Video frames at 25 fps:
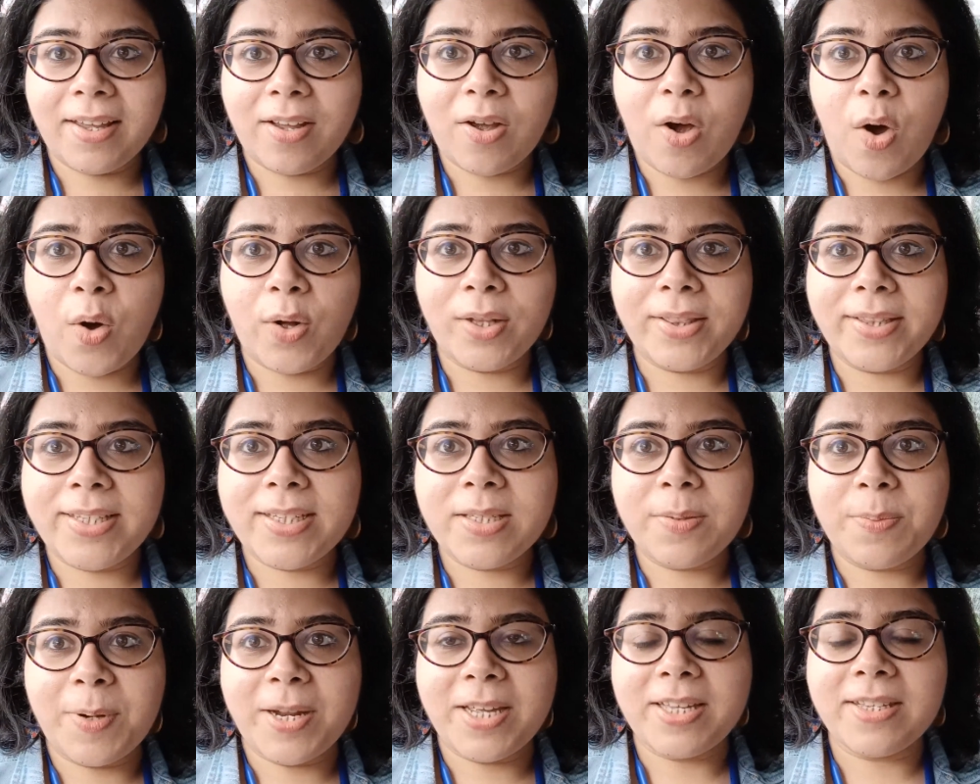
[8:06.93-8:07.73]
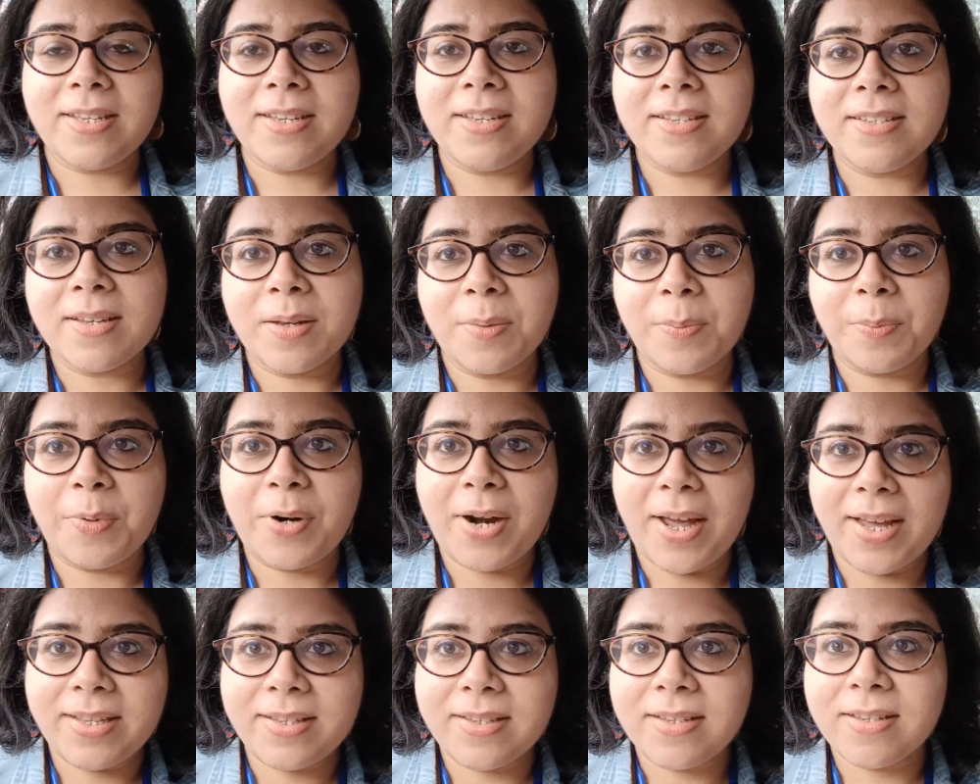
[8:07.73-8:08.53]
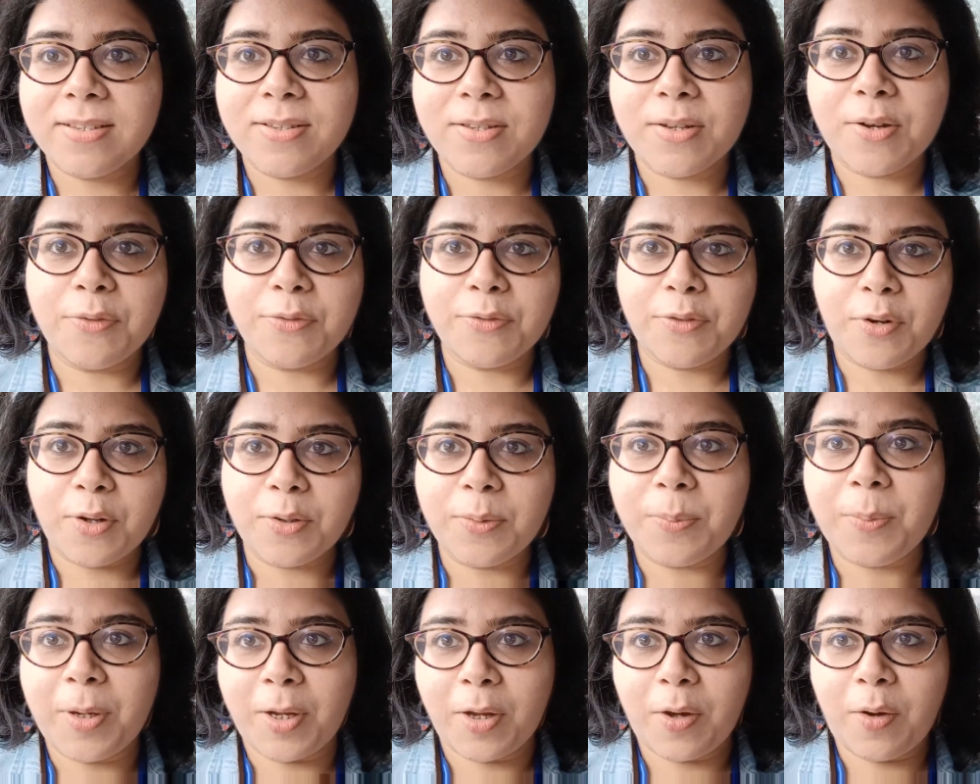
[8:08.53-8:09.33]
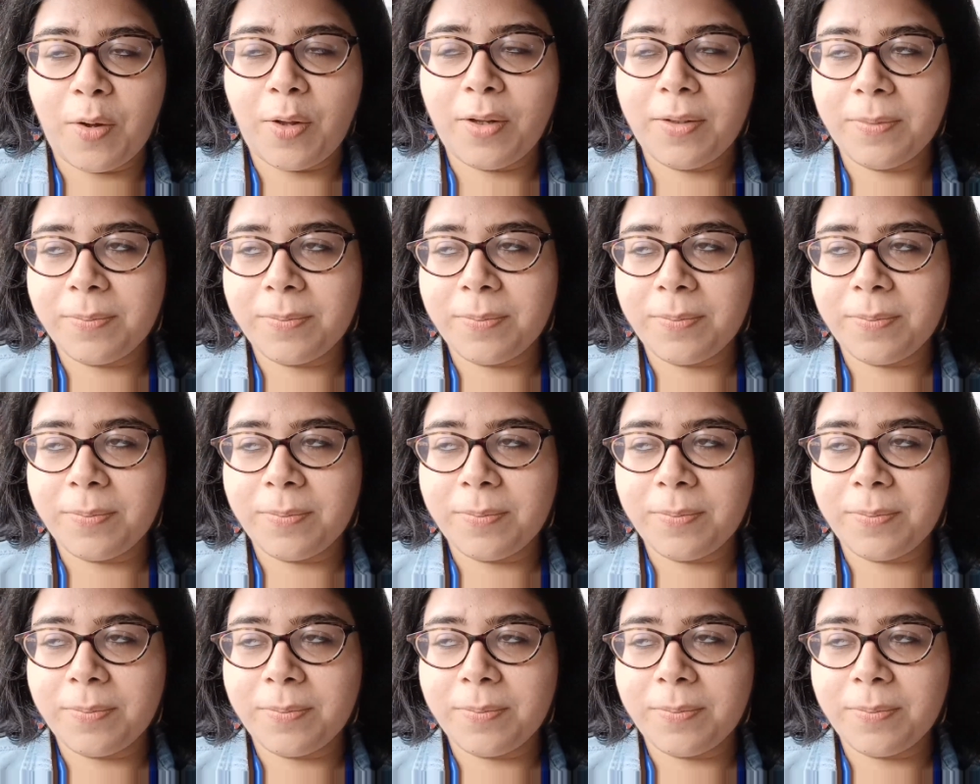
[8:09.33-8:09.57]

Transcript: all these places comprises of North Bengal.